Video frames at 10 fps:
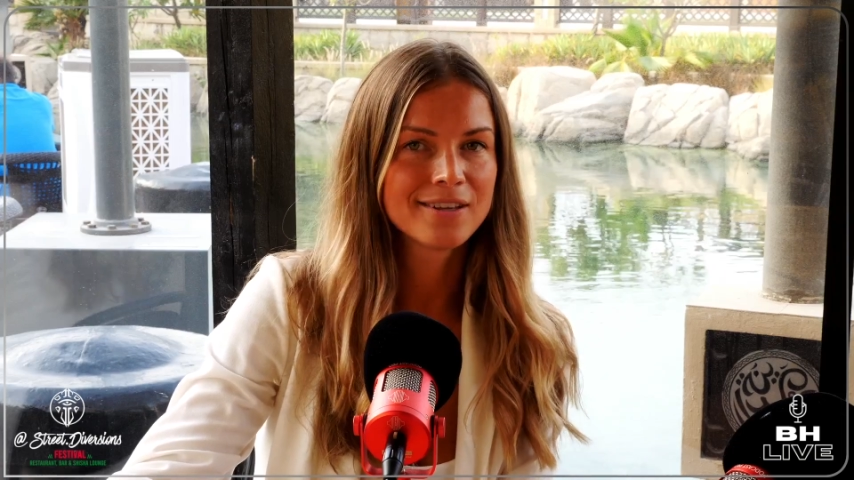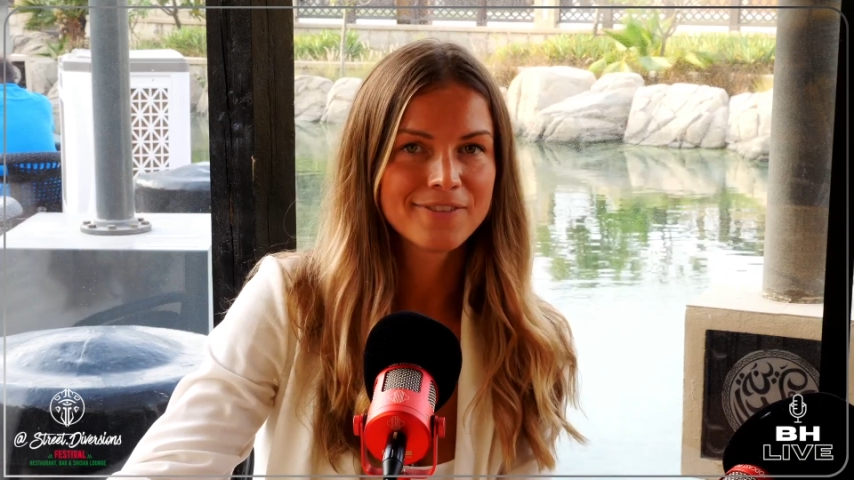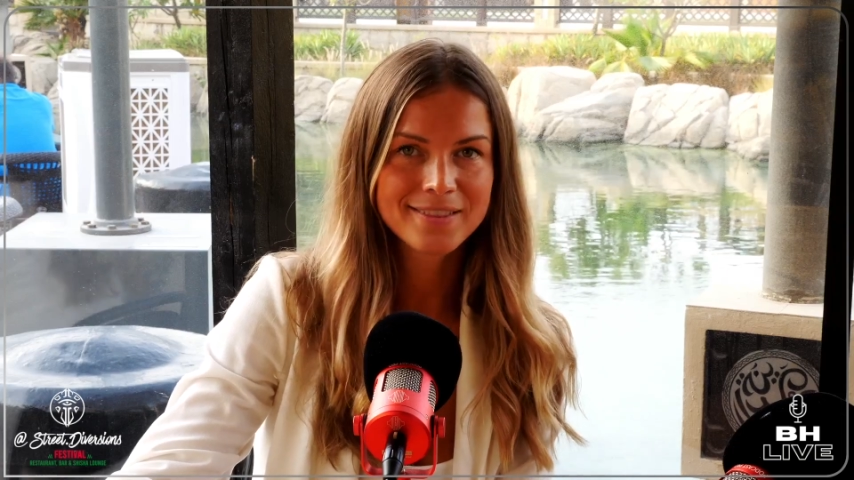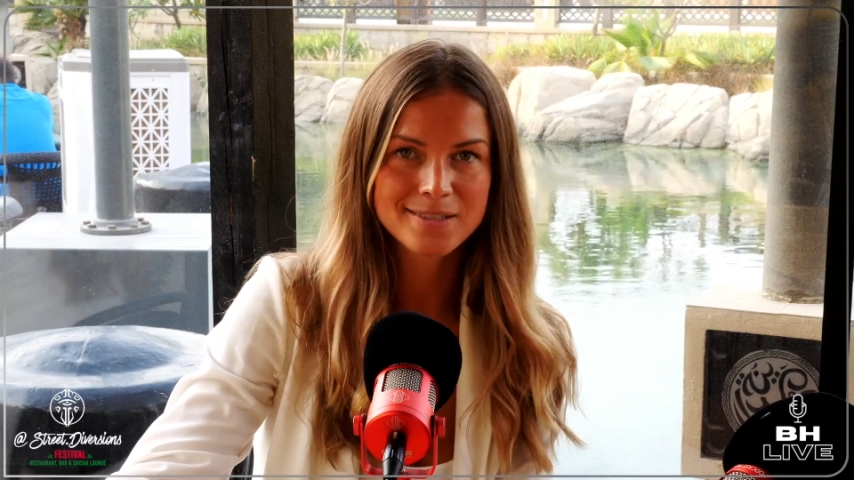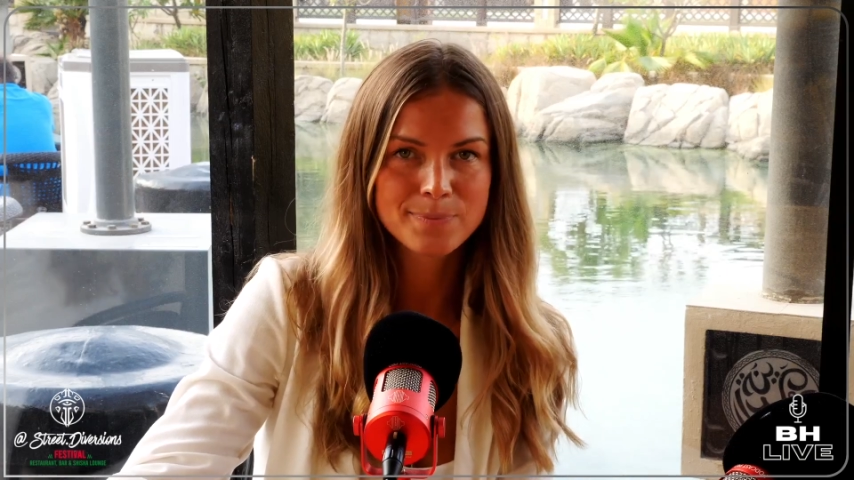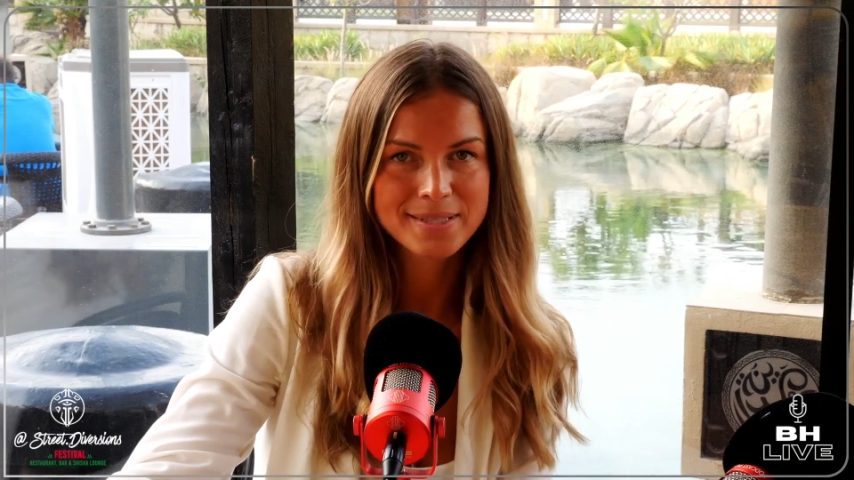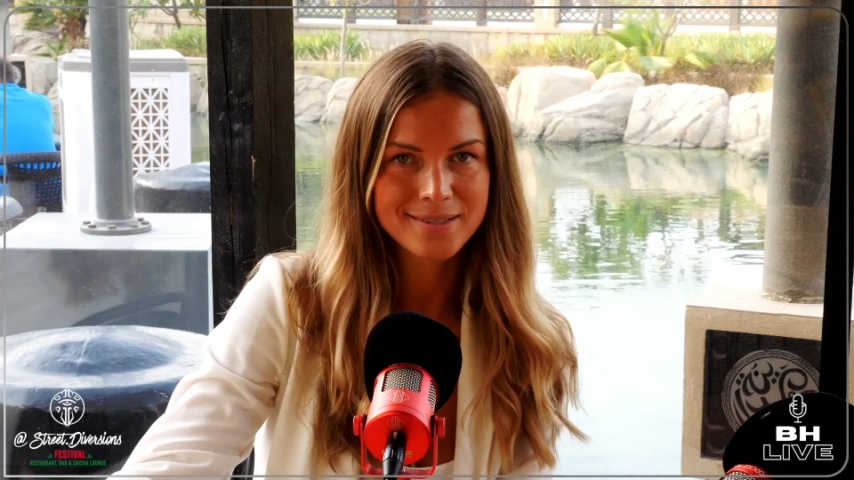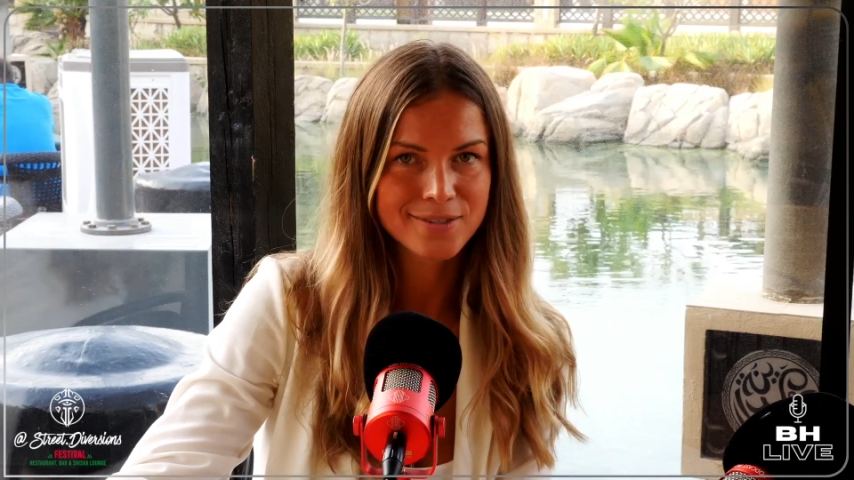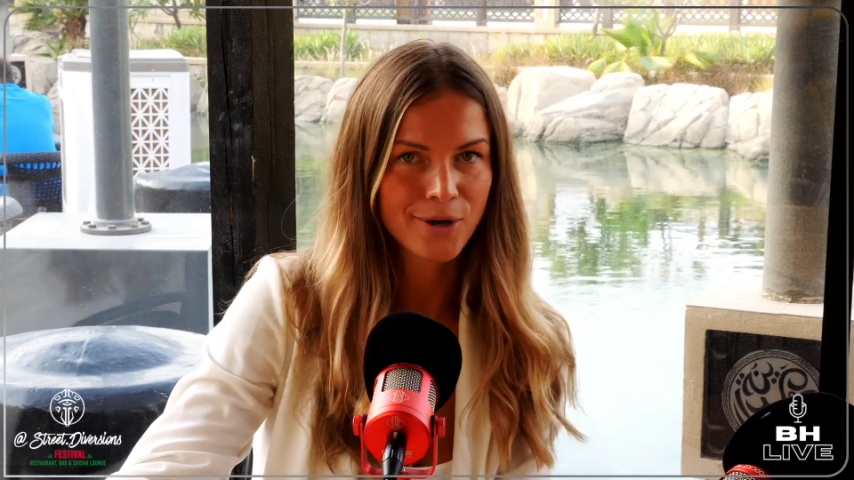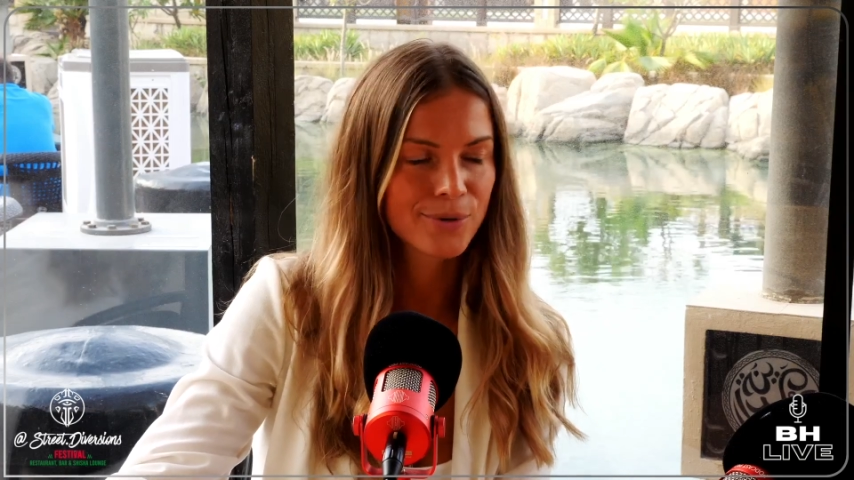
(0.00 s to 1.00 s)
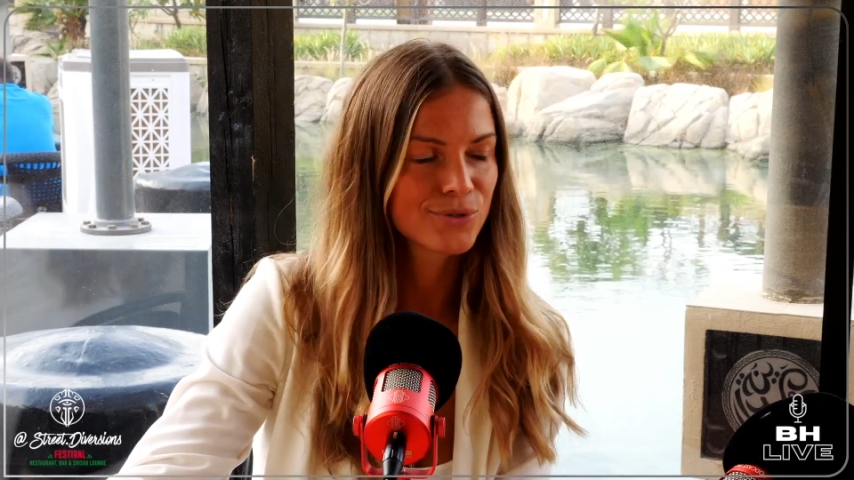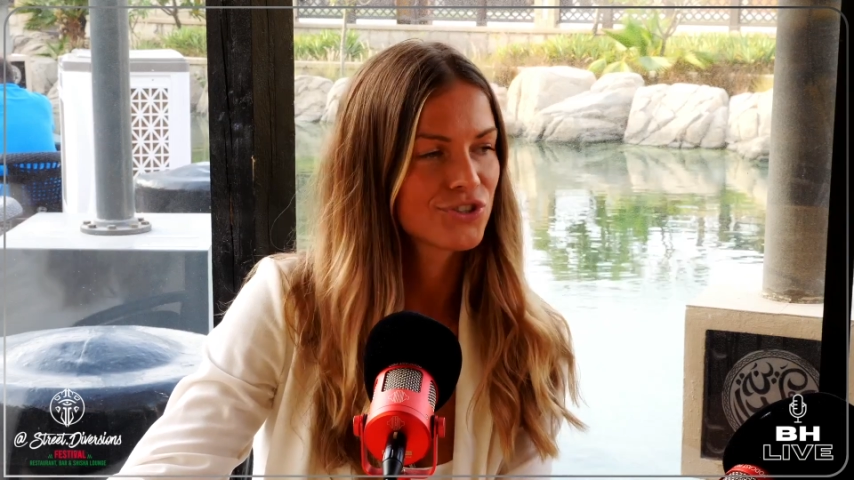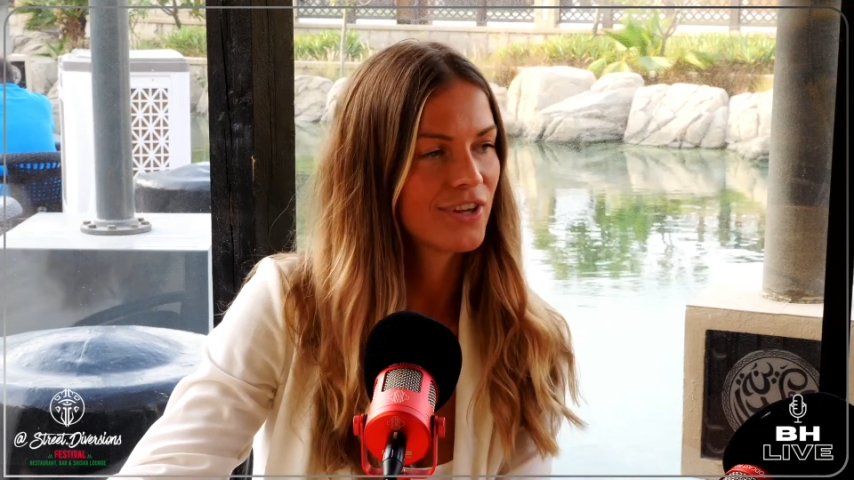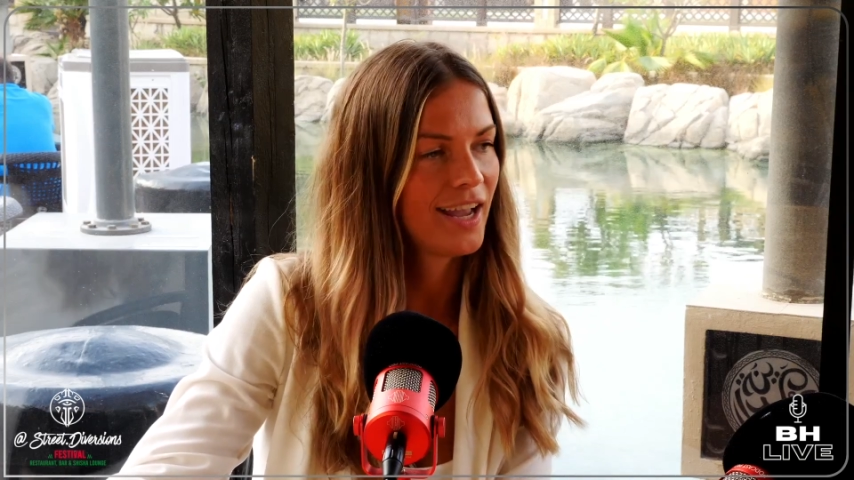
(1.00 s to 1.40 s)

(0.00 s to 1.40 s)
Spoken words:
fitness business coach,